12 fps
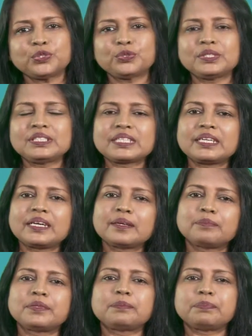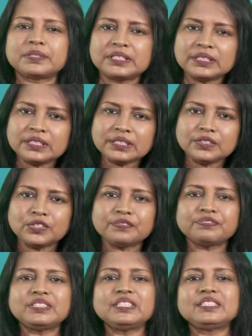to describe the position
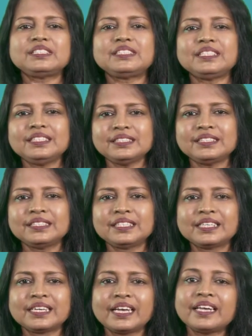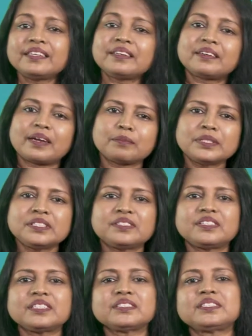of these things and grammar
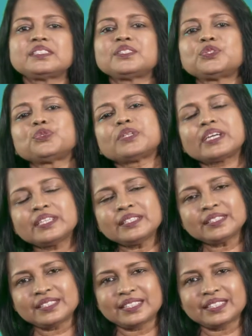structures to write